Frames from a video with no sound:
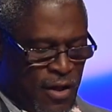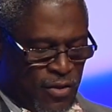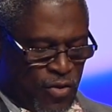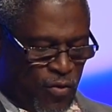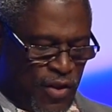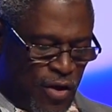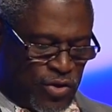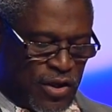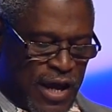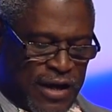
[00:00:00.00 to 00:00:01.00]
the
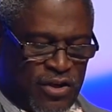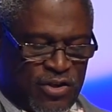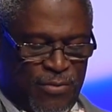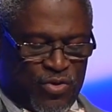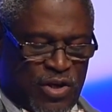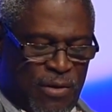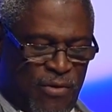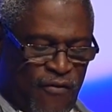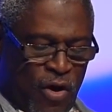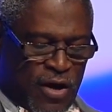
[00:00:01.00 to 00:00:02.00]
Nelson Atkins Museum
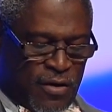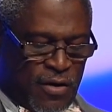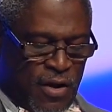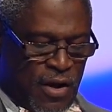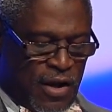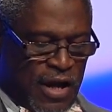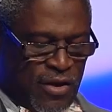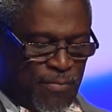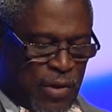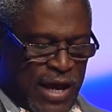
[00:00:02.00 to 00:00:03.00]
of Art, and
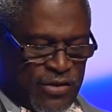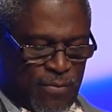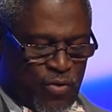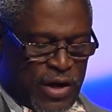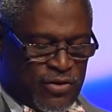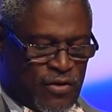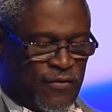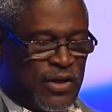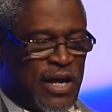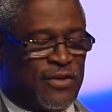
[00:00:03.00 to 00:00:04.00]
the Plaza Branch of
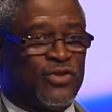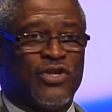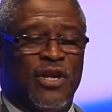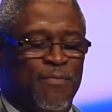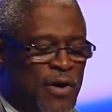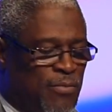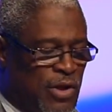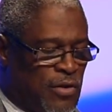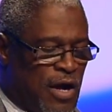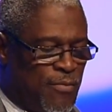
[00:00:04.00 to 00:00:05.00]
the Kansas City
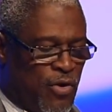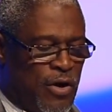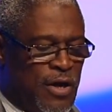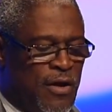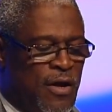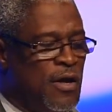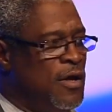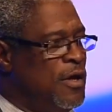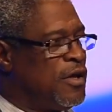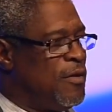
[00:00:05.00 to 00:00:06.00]
Public Library.
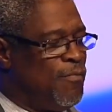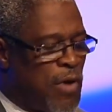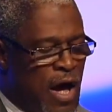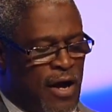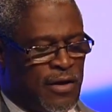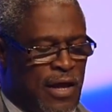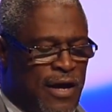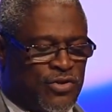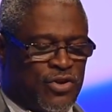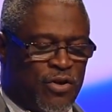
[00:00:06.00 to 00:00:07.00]
Combined
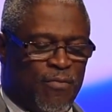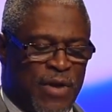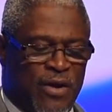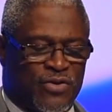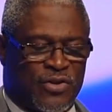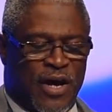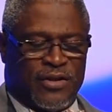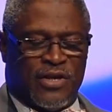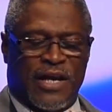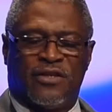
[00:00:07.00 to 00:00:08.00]
last year, Mayor's
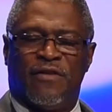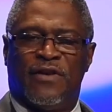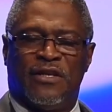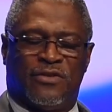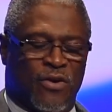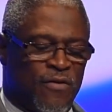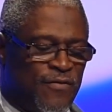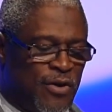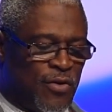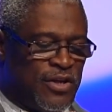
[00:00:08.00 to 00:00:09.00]
Night's activities served
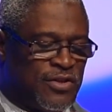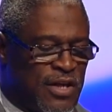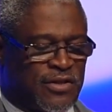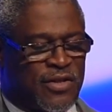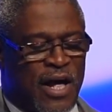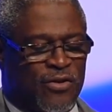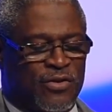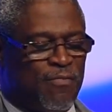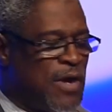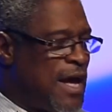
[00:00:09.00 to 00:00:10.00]
nearly
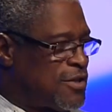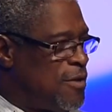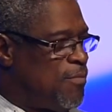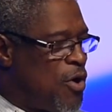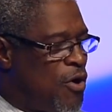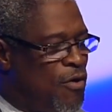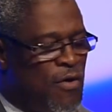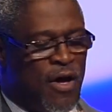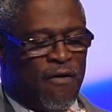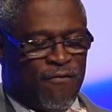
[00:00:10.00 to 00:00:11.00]
6,000 basketball,
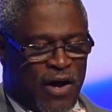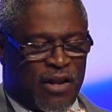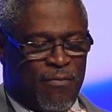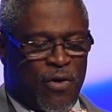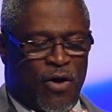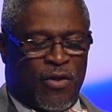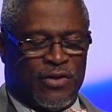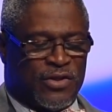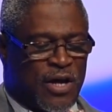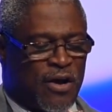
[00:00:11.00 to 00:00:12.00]
volleyball,
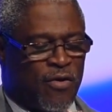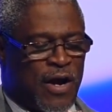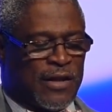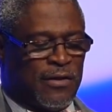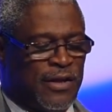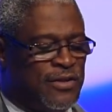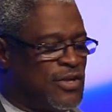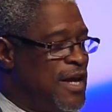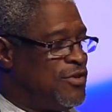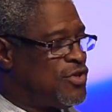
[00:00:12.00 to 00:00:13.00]
and soccer athletes
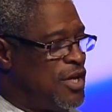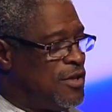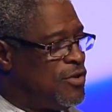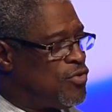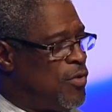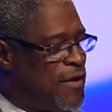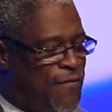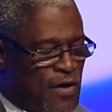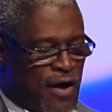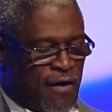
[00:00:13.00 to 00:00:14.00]
aged 10 to
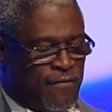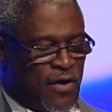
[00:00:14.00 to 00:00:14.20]
25.